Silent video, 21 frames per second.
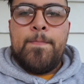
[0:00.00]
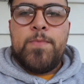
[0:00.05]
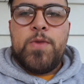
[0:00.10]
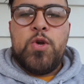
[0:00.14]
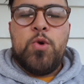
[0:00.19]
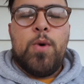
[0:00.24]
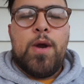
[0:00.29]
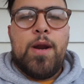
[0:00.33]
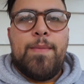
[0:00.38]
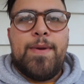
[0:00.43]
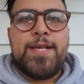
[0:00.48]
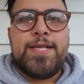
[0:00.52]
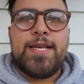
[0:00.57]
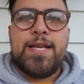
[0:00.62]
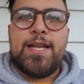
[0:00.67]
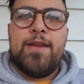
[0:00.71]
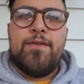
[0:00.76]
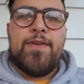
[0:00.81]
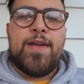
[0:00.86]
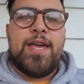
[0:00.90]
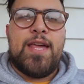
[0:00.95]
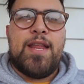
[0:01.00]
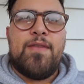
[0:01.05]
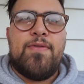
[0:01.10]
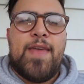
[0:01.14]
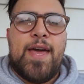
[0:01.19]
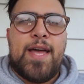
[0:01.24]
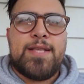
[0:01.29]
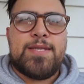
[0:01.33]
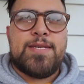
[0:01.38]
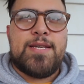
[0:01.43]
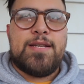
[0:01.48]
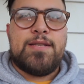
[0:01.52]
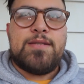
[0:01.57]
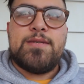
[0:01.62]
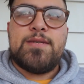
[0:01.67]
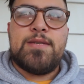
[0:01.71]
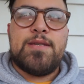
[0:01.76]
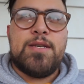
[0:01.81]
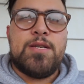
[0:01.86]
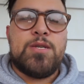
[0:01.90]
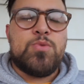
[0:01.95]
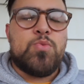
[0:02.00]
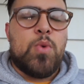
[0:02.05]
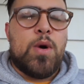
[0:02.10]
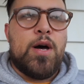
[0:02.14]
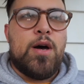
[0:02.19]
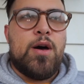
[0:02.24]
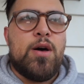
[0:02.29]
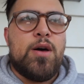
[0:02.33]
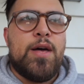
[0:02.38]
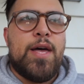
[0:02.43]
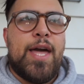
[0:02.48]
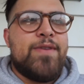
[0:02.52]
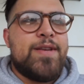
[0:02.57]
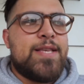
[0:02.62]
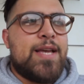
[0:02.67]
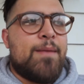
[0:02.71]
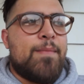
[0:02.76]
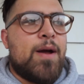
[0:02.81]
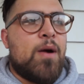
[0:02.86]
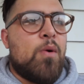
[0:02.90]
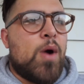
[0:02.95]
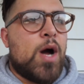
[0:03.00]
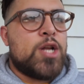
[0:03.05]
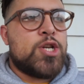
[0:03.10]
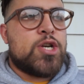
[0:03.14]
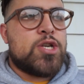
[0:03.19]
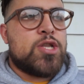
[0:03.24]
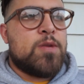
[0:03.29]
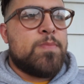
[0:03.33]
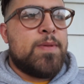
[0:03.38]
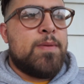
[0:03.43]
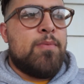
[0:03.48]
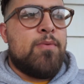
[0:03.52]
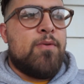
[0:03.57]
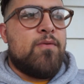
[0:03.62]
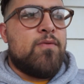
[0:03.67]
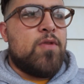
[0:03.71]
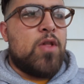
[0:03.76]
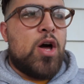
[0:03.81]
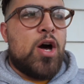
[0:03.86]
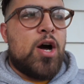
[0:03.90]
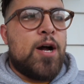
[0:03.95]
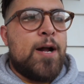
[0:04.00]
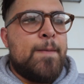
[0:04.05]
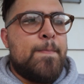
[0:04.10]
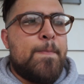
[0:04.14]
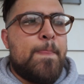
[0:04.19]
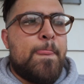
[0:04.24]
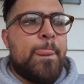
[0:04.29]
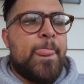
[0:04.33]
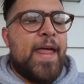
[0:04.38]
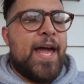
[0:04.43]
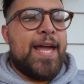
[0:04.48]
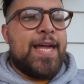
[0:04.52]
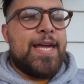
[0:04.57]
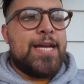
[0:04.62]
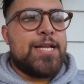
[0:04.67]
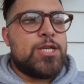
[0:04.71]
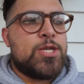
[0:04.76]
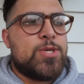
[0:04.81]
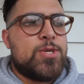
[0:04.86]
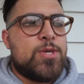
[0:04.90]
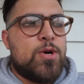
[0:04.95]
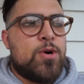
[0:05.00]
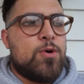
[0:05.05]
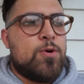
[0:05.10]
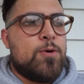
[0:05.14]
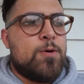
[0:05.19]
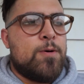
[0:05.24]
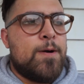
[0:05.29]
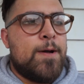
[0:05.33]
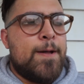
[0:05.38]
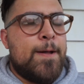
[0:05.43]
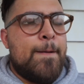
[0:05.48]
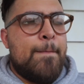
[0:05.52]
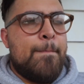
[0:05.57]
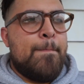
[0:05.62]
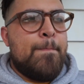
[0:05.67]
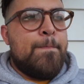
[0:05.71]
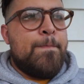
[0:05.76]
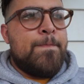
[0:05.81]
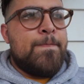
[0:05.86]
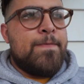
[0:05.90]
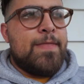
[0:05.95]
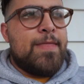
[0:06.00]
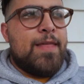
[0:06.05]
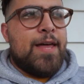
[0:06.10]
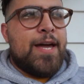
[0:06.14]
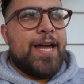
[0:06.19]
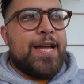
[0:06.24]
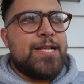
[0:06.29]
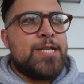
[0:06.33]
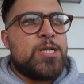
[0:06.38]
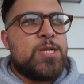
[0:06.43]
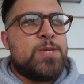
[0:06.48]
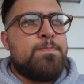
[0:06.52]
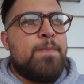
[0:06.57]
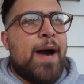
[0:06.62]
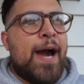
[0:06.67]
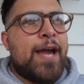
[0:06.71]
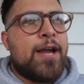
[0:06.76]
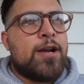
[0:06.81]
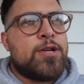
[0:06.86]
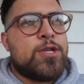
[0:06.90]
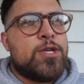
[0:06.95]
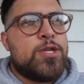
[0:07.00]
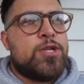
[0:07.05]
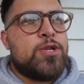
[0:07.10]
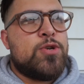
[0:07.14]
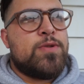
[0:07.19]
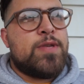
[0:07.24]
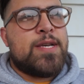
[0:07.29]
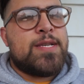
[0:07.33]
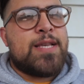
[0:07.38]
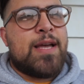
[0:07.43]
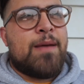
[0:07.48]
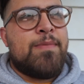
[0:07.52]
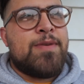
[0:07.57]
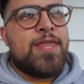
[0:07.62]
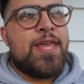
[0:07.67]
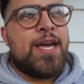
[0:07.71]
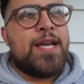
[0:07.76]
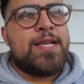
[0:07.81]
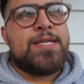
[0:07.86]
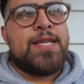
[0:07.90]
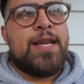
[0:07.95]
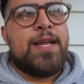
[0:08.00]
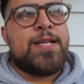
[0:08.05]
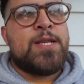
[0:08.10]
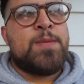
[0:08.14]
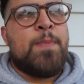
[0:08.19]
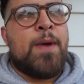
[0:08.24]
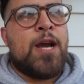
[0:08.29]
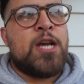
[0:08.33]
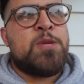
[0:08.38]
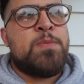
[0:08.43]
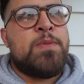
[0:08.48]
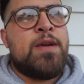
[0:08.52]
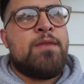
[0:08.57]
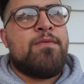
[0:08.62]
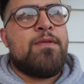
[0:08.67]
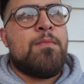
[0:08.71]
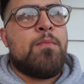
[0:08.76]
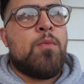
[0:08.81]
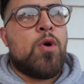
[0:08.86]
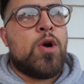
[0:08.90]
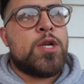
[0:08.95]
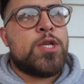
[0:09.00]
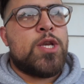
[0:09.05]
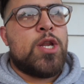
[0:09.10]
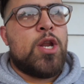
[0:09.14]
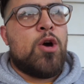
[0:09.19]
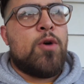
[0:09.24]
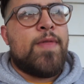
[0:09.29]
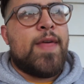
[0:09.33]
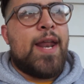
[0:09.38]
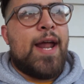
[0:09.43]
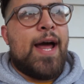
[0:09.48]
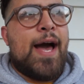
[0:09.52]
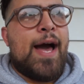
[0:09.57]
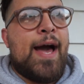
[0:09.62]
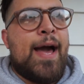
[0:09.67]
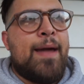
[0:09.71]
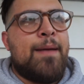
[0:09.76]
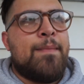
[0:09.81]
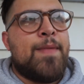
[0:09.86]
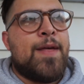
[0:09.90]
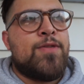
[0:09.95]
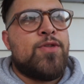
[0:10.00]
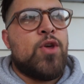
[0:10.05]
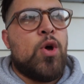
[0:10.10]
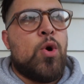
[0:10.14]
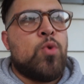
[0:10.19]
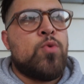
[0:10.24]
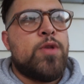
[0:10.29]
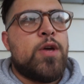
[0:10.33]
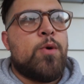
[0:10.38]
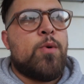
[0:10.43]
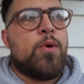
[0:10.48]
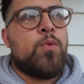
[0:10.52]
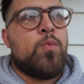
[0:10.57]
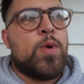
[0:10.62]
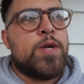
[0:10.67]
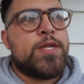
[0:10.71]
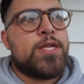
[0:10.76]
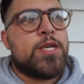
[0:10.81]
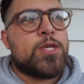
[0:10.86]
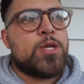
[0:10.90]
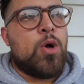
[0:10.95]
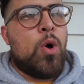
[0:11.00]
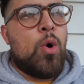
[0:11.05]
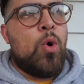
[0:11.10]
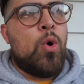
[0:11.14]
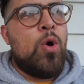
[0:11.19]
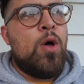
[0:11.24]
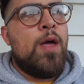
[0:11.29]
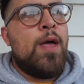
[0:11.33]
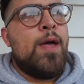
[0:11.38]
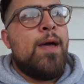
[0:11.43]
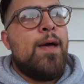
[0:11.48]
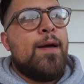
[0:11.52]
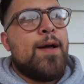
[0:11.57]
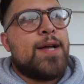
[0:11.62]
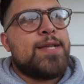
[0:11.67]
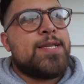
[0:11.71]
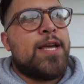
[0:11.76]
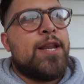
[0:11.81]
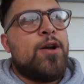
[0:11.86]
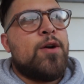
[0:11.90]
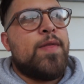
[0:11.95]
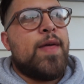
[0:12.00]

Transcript: you want to be significant in that sense as well. Every time I watch other people vlog, I get so like inspired to do these type of things, and it inspires me even more to know that I'm not the only one with this goal. Because I know